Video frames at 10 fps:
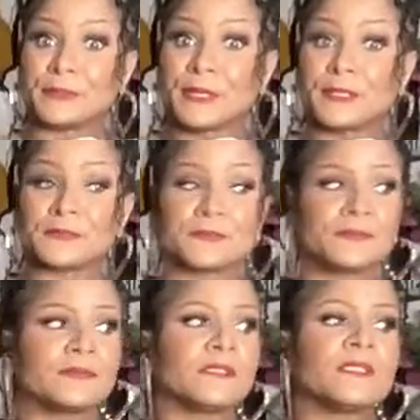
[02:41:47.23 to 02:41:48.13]
Okay.
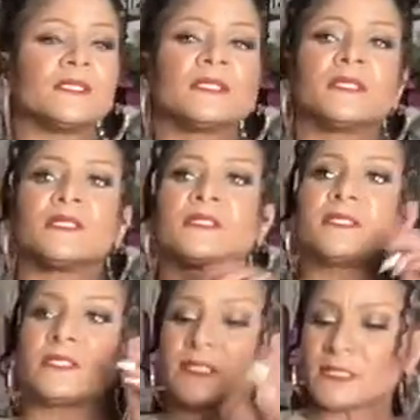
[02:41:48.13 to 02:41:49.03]

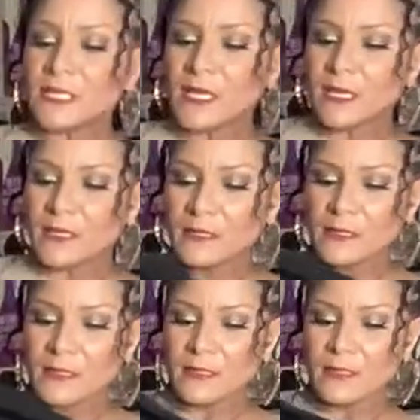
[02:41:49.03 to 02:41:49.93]
She said,
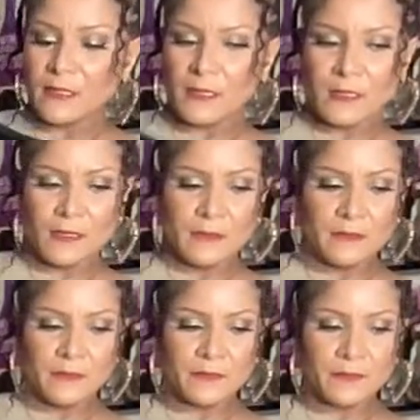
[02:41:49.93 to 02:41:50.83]

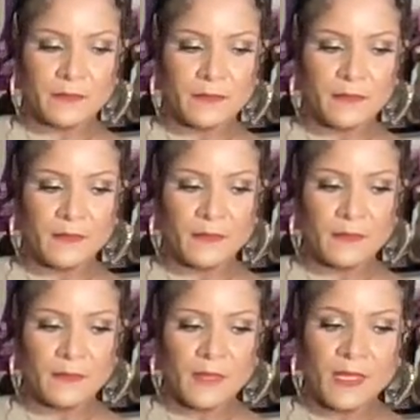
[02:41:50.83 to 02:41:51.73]
um,
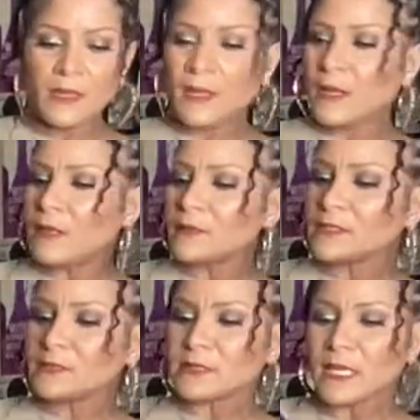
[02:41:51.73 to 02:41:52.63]
oh,
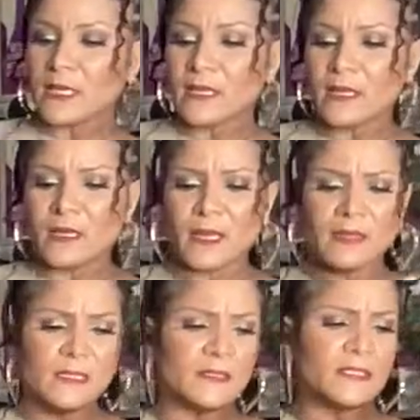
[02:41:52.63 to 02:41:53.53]
she's like, I
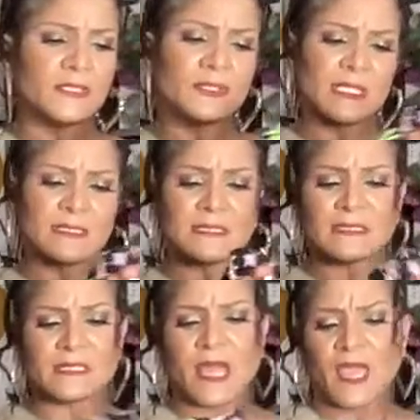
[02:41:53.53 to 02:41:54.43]
think this dress
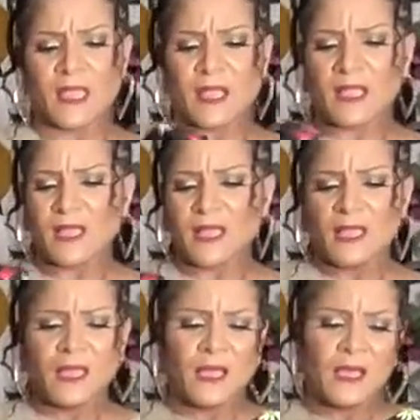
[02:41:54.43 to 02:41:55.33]
is
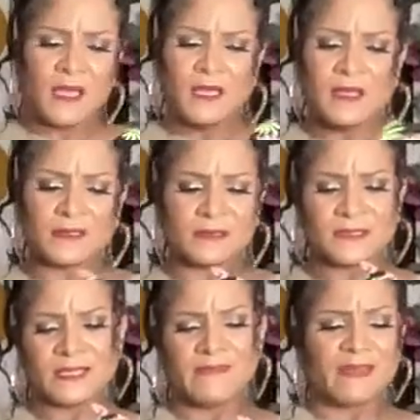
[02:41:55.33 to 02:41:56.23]
like
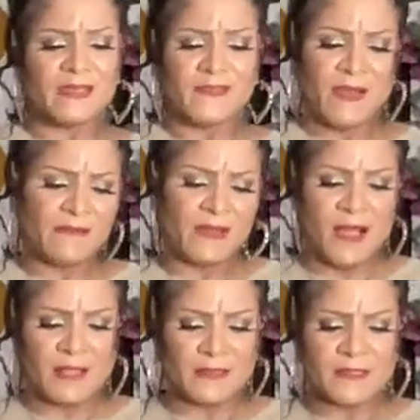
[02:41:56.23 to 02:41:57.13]

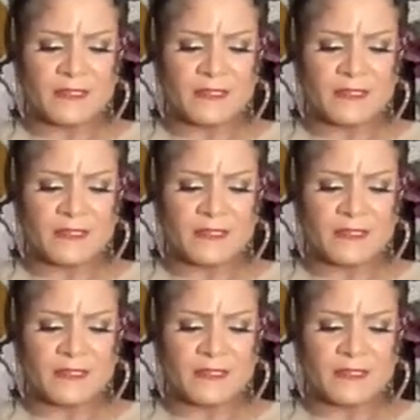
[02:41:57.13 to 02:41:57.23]
$75.